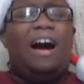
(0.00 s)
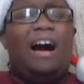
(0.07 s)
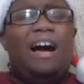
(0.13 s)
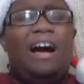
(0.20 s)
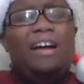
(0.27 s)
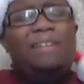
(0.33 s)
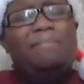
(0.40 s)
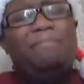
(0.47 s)

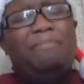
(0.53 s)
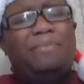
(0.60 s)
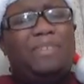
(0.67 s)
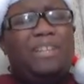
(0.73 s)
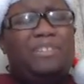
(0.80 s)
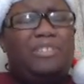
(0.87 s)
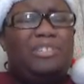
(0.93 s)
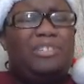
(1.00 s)
Um,
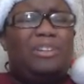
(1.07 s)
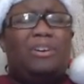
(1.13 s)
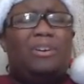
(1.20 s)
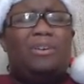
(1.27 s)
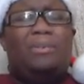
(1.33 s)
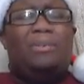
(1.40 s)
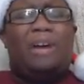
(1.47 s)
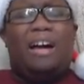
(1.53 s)

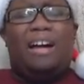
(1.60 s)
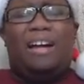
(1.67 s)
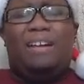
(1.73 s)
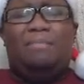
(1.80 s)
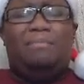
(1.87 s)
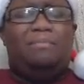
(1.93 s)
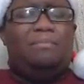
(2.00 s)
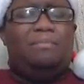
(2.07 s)
so,
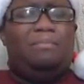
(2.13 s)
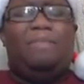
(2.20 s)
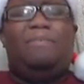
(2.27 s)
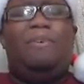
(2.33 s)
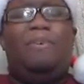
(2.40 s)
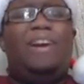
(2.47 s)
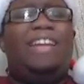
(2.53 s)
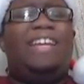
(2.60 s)
um,
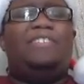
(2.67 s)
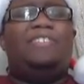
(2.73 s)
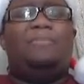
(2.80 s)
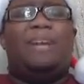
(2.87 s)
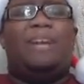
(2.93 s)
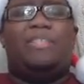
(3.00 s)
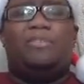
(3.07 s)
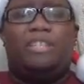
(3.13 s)
before I get
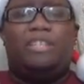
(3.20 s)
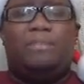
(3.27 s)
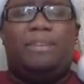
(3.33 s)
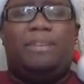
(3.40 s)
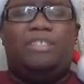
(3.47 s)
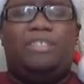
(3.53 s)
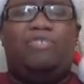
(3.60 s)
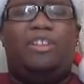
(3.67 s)
into my thoughts
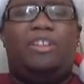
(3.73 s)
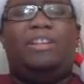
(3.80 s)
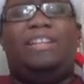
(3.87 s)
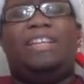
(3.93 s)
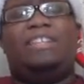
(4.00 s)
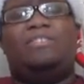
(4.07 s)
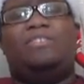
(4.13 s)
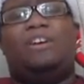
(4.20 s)
about this trailer, I'd
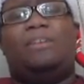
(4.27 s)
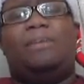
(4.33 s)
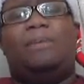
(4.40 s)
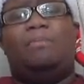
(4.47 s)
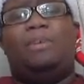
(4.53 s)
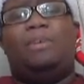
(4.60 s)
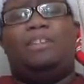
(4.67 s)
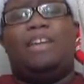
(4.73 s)
like to talk
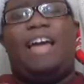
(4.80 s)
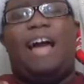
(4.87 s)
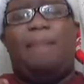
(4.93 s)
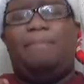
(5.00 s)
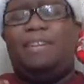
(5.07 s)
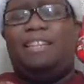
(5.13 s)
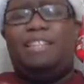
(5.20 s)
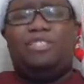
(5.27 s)
about what
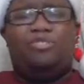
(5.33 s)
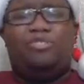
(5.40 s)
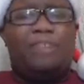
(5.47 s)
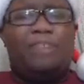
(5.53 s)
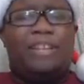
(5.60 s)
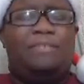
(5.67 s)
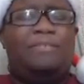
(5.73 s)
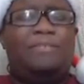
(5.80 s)
happened in this
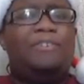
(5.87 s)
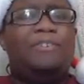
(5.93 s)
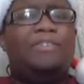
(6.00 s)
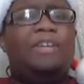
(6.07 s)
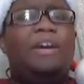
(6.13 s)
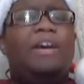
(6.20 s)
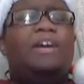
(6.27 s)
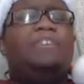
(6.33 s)
trailer first.